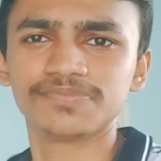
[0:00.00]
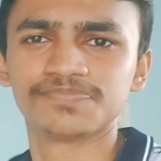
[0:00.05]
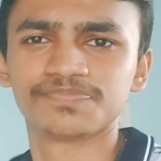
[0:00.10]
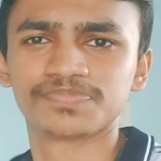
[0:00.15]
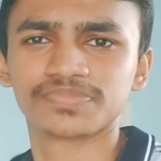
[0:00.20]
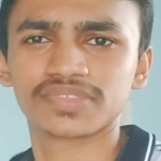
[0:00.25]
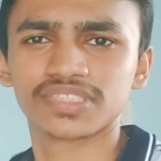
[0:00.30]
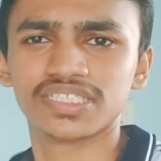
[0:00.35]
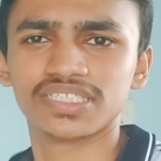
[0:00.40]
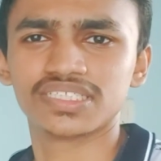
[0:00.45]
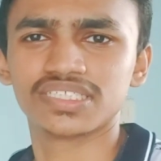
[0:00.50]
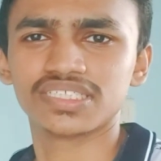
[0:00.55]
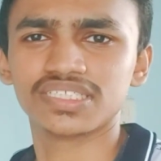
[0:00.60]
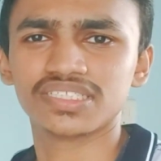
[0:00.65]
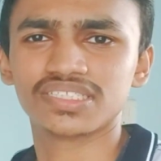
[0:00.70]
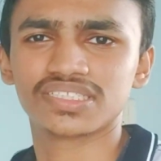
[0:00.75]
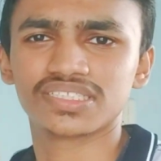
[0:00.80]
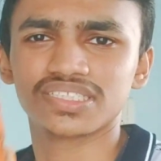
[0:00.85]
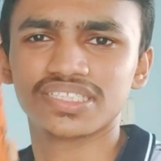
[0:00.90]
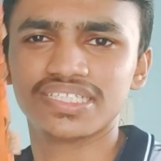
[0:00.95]
it's
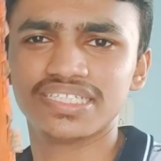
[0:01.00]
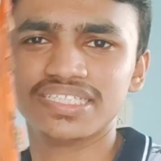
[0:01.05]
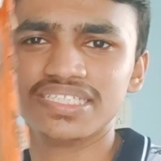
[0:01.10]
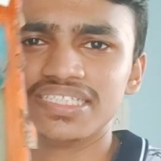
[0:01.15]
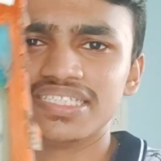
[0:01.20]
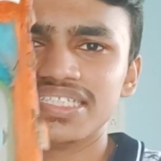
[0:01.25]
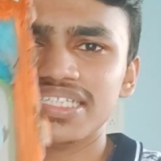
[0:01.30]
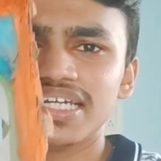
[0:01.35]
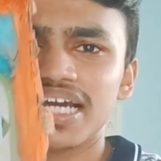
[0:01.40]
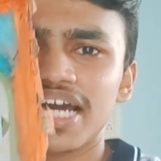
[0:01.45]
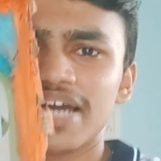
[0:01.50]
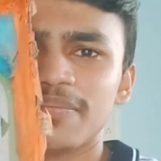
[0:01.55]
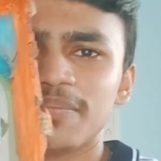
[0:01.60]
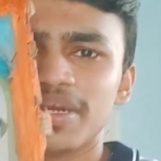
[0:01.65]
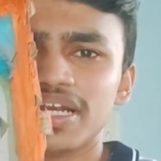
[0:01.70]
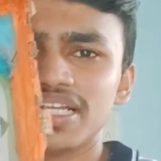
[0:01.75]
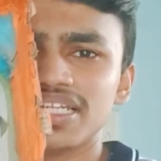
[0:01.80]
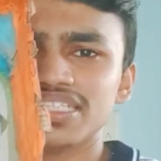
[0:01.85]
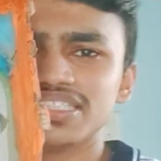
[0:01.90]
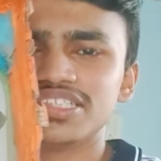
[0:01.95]
easy. I
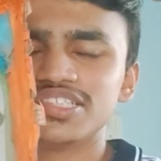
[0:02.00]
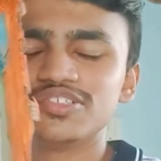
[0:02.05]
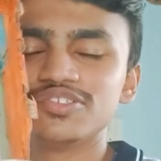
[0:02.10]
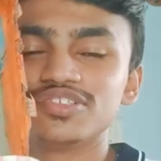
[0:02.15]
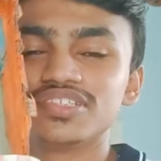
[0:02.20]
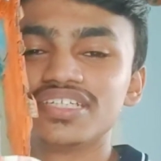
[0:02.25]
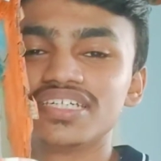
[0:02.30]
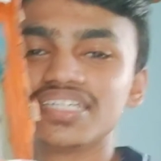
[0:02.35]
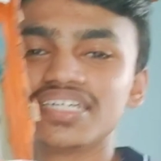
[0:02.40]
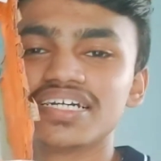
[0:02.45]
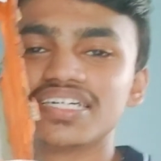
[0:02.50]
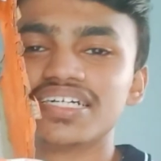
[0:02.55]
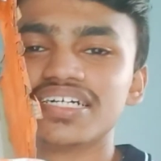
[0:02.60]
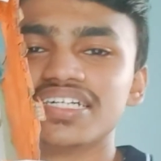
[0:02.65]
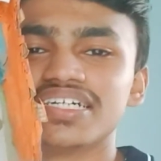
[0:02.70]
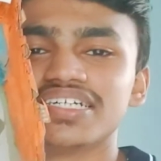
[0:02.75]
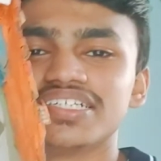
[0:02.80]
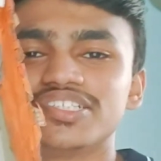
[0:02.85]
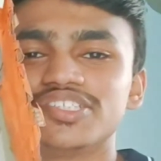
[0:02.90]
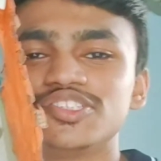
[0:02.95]
made this using
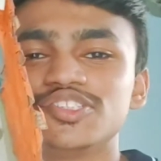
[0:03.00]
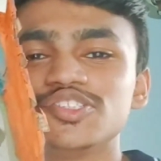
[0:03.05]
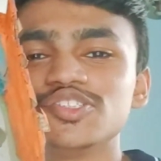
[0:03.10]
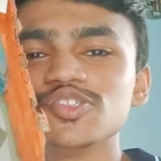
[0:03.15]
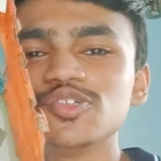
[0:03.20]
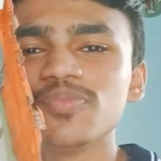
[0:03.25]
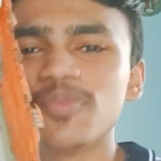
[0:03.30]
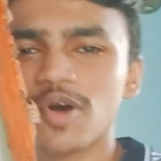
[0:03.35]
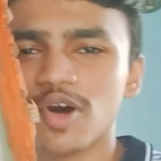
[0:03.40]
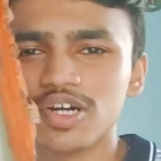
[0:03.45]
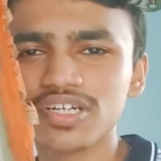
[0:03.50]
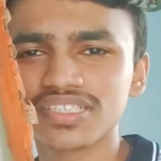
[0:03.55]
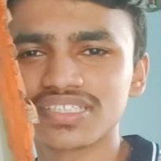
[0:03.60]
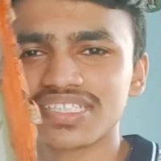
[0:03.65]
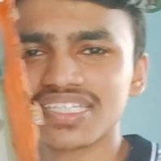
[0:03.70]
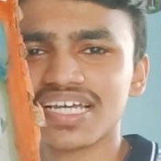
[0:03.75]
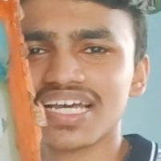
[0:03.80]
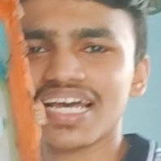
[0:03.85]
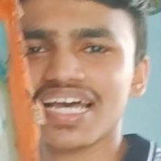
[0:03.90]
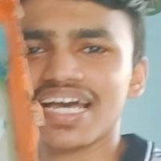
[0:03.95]
a shoe box
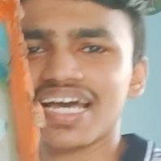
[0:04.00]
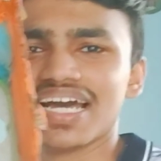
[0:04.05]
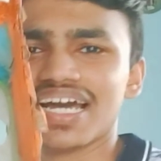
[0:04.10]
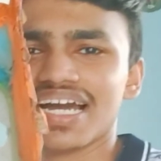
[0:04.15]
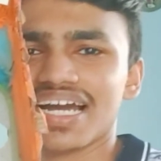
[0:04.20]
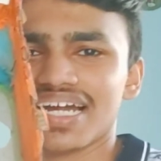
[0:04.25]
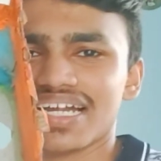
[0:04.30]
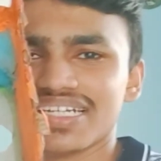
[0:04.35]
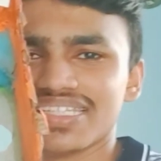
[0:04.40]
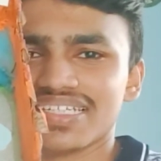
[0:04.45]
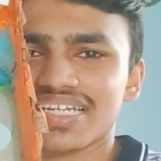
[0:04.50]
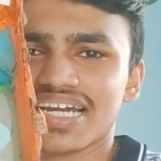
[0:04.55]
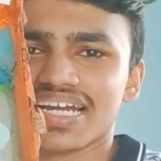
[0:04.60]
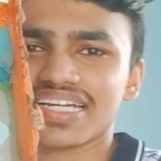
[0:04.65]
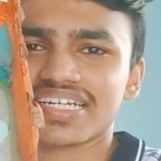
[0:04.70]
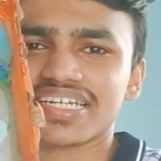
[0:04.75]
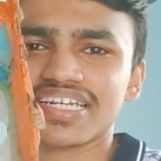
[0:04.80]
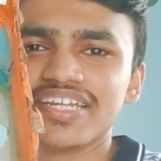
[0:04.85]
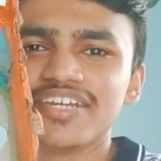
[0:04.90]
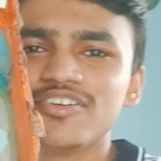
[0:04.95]
and that
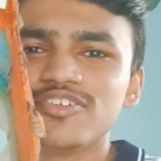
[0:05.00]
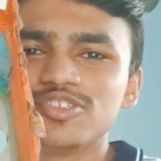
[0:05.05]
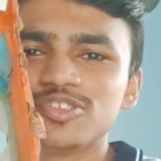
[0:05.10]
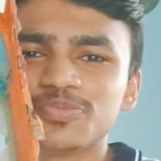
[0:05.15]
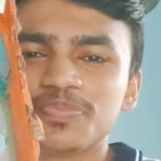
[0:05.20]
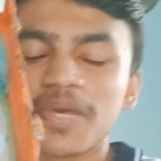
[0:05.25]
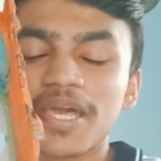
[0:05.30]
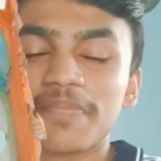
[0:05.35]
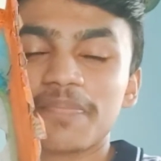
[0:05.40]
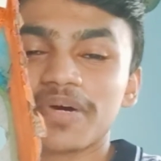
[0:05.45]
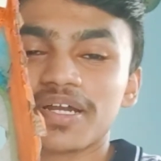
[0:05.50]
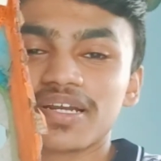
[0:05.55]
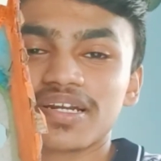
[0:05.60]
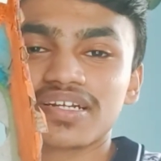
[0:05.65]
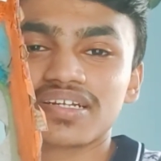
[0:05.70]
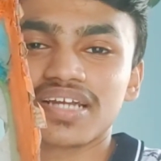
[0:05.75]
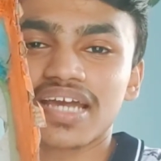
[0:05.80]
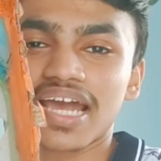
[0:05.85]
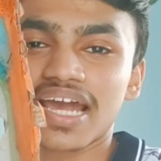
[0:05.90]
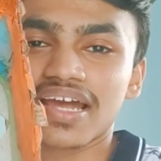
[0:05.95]
newspaper
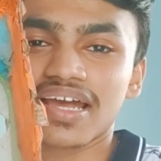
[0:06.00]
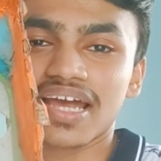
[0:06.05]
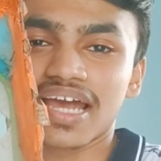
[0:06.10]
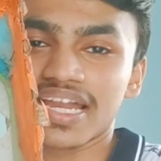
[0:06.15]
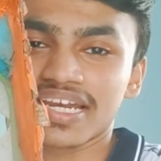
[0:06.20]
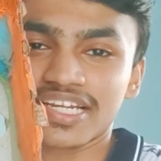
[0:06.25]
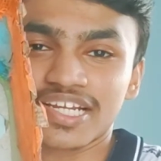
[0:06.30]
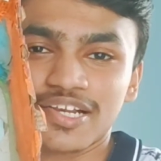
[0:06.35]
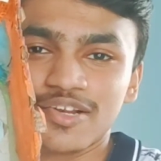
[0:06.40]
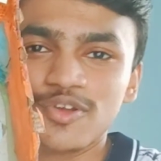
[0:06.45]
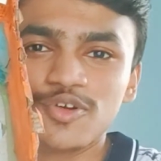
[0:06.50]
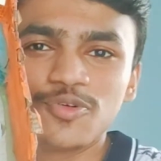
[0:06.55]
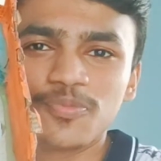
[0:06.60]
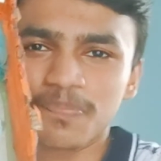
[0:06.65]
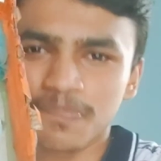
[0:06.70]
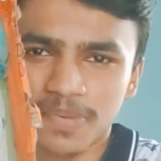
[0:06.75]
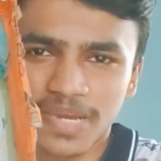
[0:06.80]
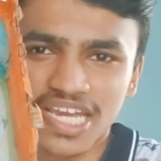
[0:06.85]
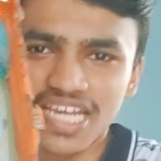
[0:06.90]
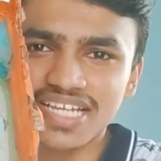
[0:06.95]
and glue
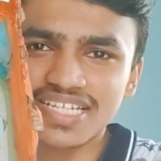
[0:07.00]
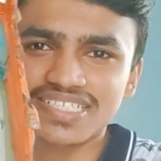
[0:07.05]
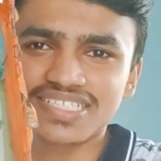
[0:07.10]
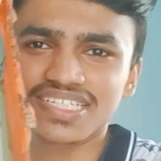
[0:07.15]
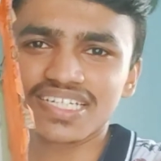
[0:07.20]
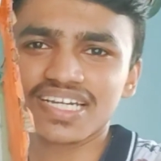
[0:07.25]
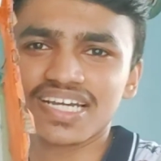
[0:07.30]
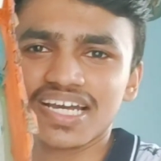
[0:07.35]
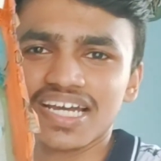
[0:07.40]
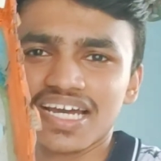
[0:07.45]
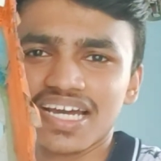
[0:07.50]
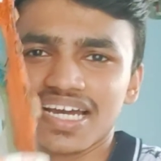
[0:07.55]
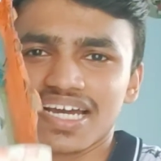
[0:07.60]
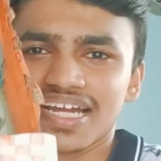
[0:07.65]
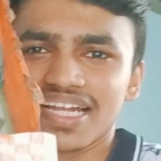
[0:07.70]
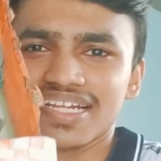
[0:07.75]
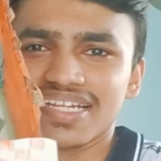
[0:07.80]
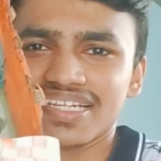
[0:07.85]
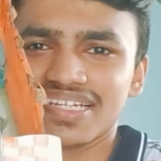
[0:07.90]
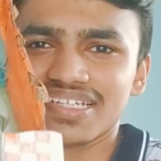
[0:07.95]
paste,
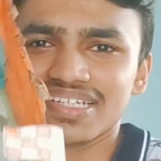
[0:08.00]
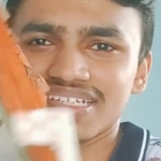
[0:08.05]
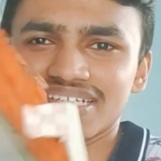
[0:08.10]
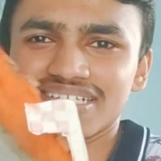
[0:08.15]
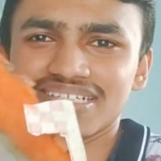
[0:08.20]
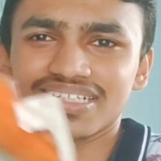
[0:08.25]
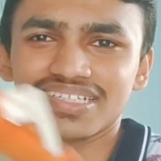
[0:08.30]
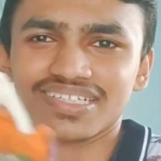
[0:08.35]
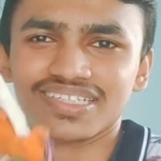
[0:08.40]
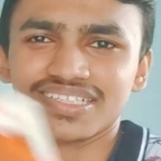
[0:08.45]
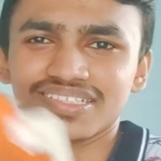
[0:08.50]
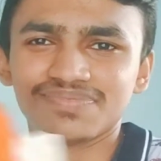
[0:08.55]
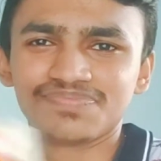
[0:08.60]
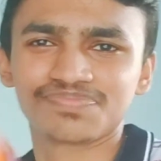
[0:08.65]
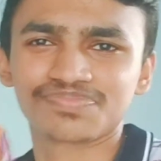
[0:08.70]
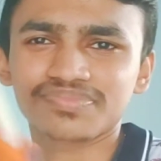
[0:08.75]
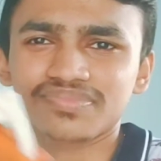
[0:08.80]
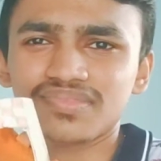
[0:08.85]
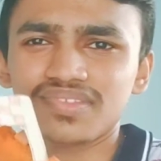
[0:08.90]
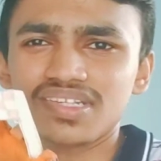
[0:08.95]
and
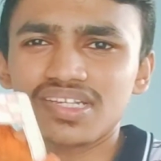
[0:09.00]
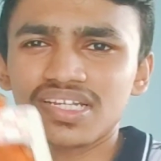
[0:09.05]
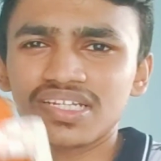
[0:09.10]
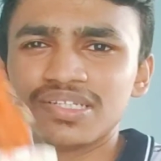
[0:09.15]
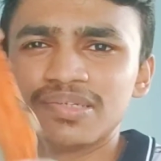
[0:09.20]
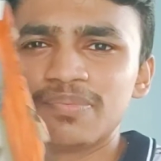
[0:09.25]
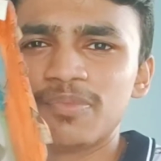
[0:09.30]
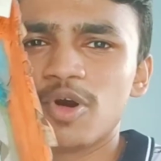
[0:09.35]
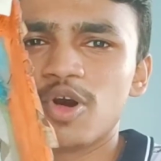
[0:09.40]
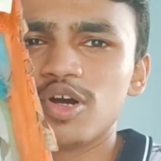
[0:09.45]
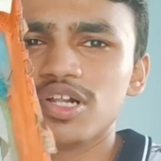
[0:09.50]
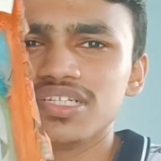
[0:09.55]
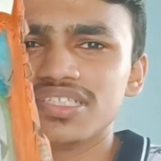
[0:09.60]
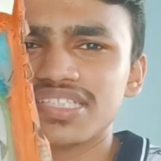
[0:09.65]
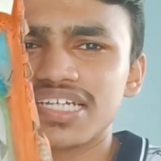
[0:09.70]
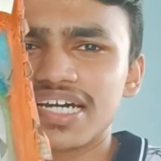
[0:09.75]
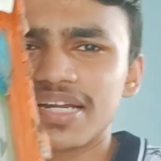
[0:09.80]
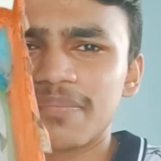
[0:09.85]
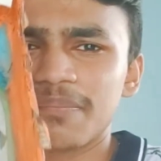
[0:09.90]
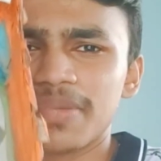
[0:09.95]
the balls
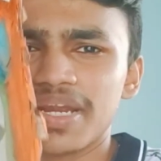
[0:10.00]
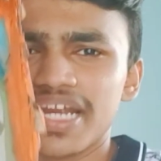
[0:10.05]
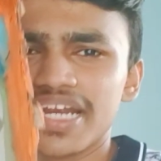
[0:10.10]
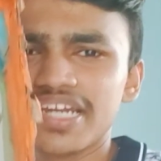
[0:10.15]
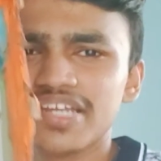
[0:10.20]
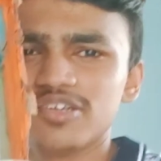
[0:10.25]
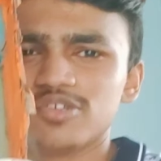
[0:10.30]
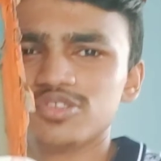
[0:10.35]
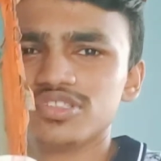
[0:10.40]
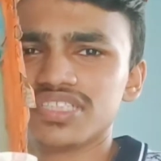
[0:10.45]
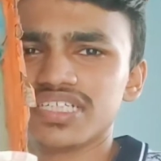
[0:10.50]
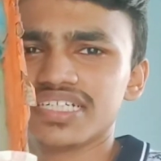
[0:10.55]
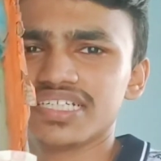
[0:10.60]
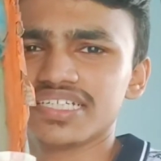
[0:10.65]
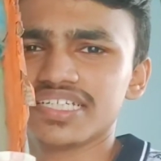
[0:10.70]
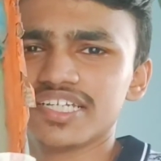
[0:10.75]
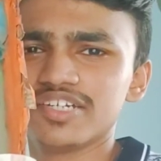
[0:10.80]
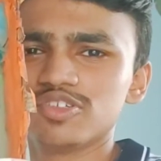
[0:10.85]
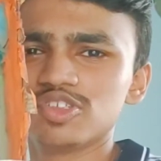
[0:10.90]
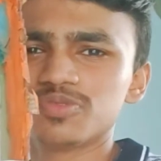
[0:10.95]
are made using
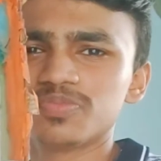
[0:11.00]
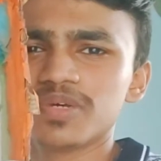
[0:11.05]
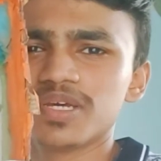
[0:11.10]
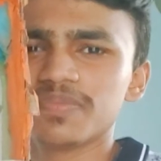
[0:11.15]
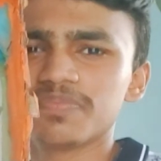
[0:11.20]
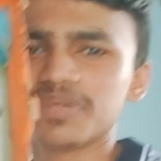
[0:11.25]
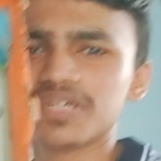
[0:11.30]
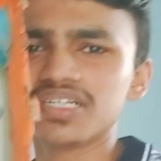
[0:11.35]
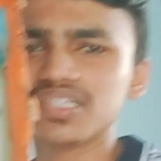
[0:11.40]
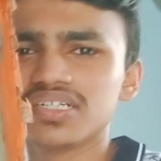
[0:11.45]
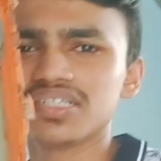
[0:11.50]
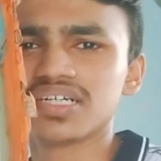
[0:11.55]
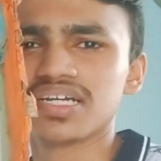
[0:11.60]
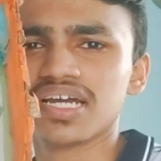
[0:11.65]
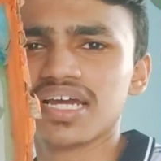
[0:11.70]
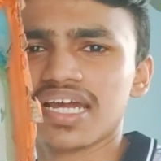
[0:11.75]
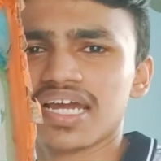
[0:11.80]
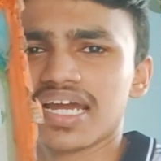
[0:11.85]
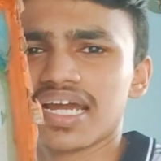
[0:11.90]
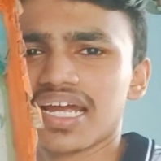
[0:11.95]
newspaper,
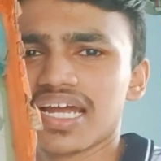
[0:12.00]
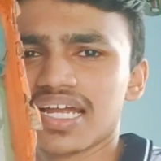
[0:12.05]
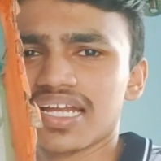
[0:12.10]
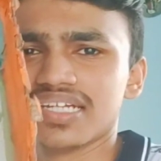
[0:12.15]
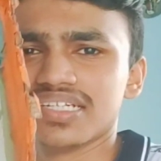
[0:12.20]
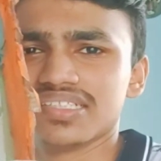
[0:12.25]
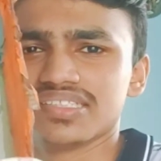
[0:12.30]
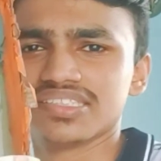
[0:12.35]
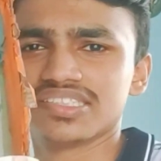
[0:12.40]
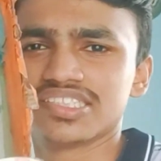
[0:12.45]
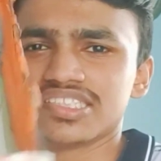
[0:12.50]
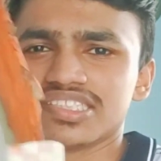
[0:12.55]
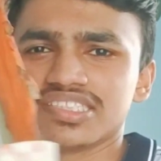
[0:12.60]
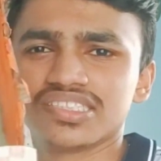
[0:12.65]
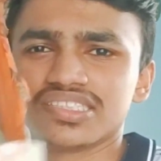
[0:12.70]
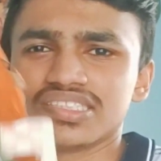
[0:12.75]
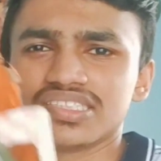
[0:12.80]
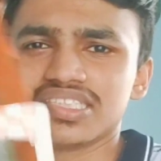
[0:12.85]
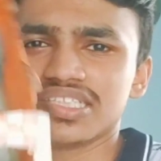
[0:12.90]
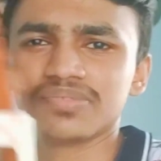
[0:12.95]
and
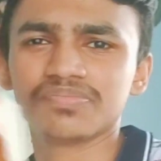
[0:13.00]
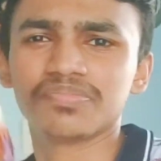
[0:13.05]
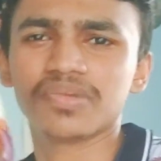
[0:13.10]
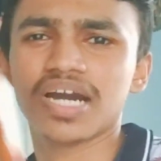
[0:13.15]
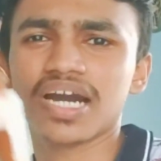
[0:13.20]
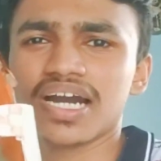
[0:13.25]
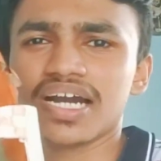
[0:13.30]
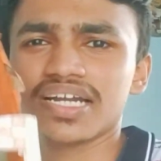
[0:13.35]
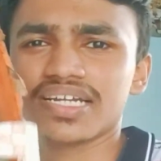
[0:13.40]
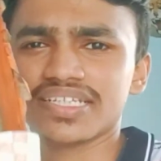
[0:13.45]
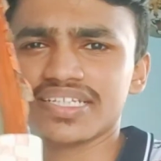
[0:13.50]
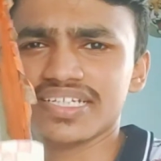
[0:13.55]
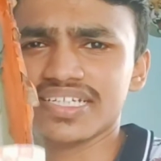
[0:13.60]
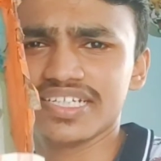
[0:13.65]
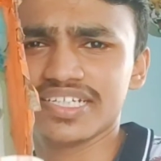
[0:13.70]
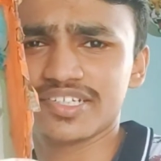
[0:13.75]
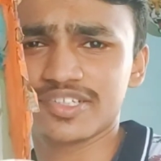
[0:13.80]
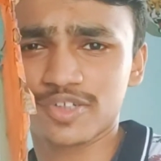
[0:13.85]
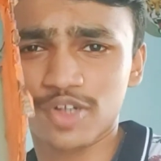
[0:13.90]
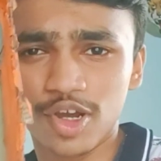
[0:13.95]
some are the
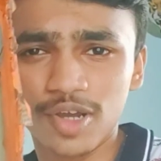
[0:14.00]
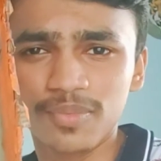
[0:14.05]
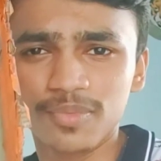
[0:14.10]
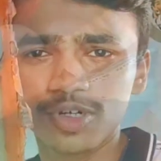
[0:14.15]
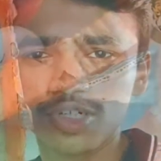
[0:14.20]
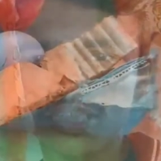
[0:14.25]
toy balls.